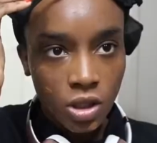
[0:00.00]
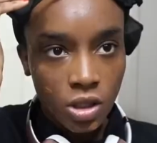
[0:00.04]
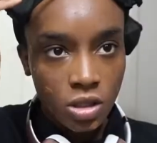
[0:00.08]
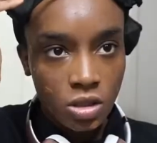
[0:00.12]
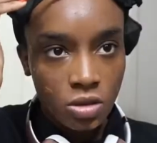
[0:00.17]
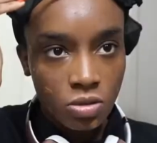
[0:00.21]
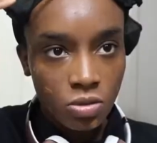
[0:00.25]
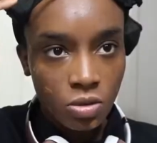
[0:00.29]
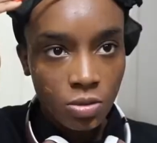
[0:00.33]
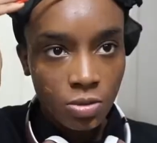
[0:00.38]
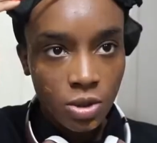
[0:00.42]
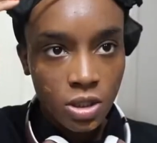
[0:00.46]
I
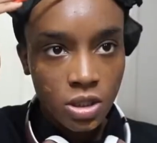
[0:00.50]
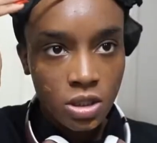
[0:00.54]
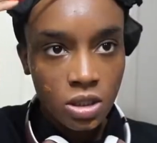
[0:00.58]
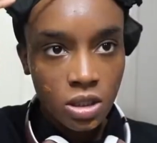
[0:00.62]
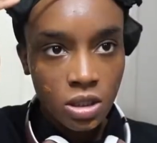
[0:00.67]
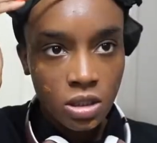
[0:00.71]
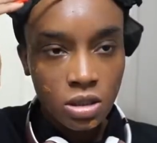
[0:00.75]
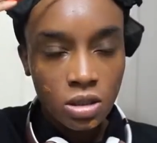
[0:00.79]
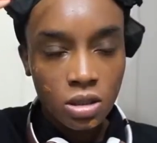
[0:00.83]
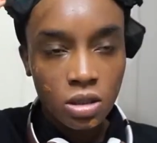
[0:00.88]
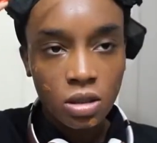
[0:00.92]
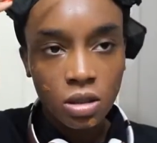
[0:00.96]
just want my
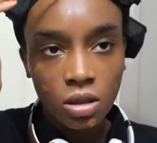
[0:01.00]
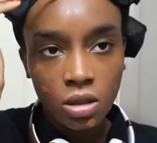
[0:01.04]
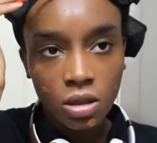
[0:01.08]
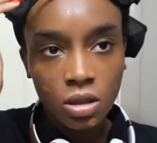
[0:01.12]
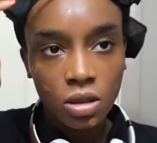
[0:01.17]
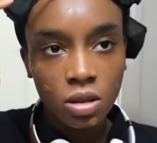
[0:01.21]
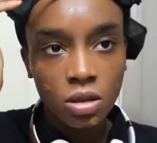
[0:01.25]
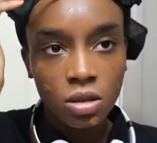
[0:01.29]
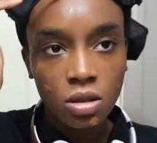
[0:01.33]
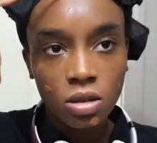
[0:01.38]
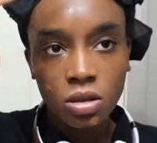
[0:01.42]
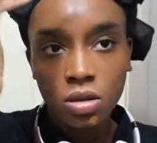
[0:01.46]
skin to
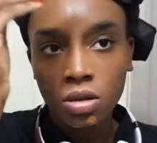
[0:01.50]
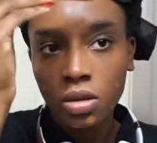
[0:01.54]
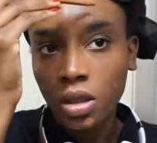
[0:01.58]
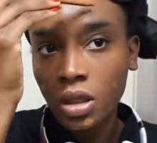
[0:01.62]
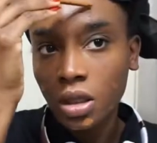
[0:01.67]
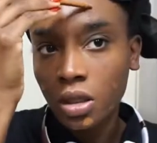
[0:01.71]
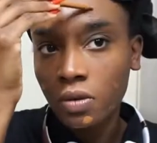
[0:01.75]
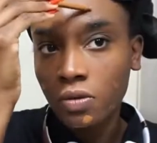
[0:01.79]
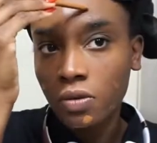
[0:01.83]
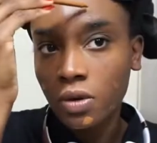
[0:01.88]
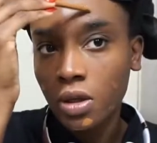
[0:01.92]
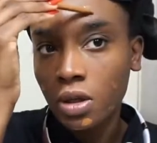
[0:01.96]
look
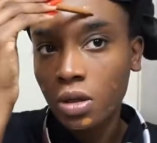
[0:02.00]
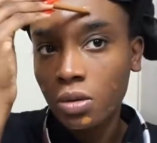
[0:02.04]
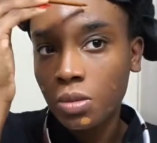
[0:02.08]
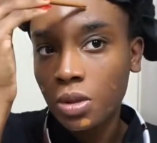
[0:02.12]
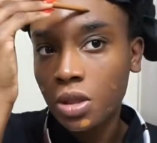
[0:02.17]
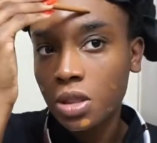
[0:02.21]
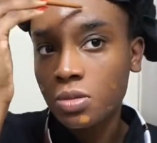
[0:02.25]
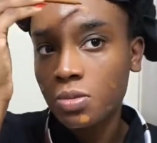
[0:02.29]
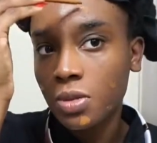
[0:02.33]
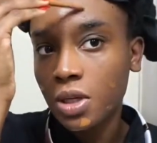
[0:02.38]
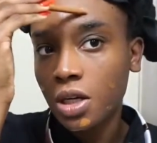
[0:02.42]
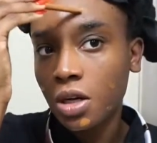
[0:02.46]
even
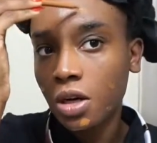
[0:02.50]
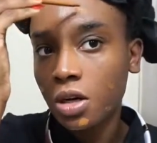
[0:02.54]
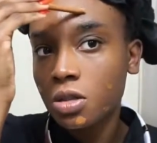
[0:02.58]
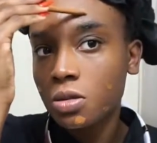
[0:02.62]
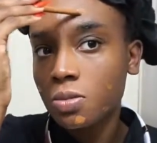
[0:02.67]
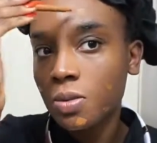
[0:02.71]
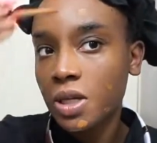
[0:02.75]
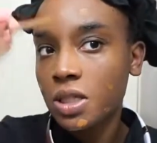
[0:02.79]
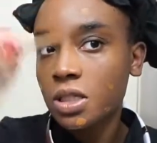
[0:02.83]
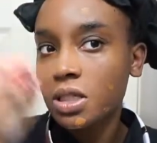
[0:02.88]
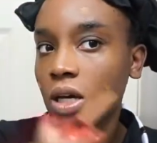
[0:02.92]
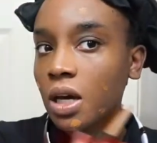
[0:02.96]
because my dark
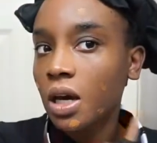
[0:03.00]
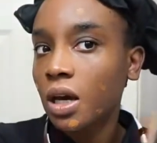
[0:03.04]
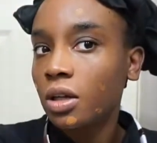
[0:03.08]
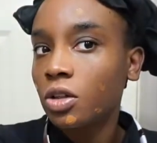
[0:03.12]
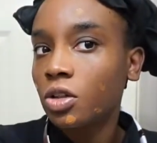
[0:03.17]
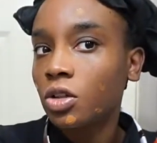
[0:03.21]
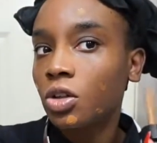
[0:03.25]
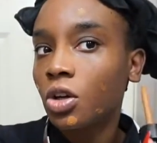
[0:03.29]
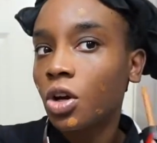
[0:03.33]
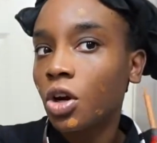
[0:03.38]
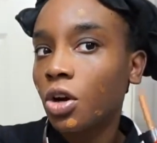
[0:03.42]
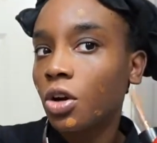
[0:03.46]
spots
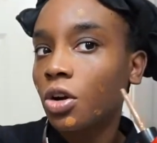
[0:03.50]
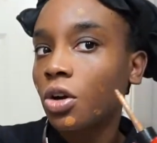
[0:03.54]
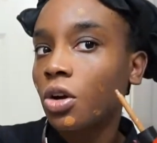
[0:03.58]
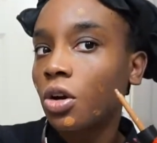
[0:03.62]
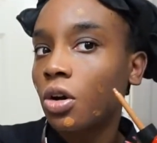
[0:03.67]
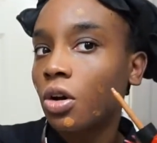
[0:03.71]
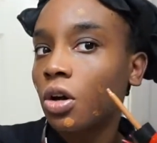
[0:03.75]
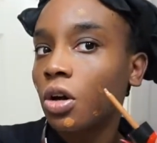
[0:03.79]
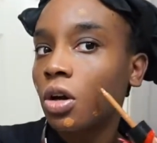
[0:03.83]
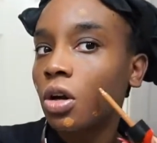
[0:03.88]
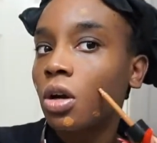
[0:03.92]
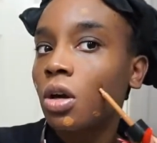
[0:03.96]
got
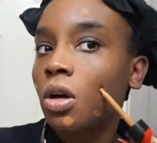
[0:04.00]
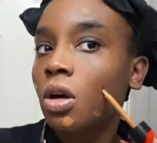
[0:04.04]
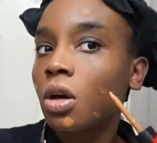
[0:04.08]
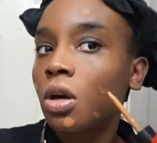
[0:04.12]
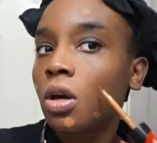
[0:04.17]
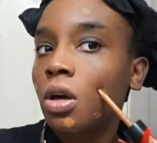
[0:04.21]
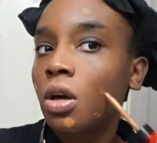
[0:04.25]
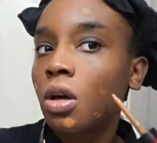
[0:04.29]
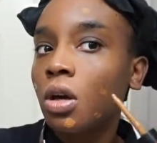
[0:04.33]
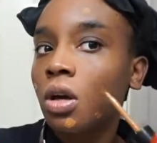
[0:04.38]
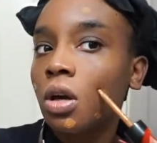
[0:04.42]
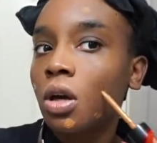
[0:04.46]
darker,
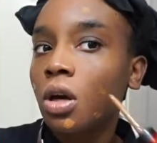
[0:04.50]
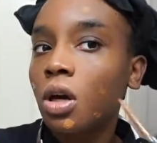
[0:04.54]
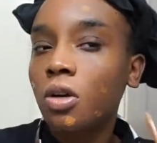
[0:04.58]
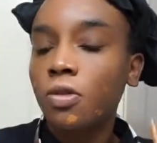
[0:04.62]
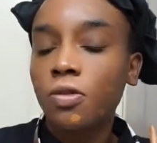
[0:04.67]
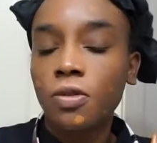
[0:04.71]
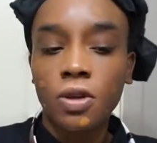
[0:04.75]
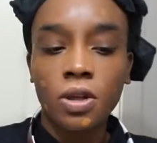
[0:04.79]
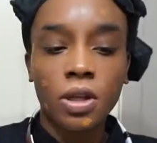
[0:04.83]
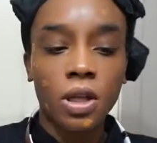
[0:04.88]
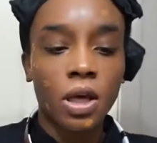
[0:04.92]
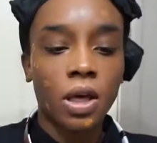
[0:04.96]
I
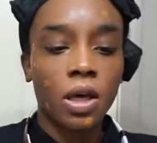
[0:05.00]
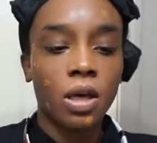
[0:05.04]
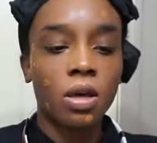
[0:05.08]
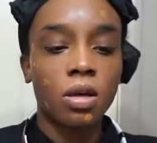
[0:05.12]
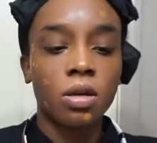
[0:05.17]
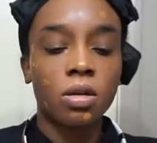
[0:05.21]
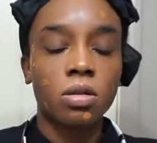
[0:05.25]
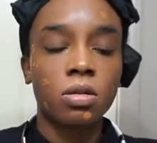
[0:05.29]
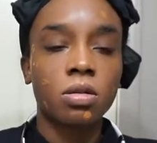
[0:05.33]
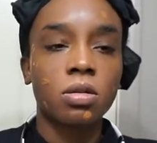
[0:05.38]
feel like,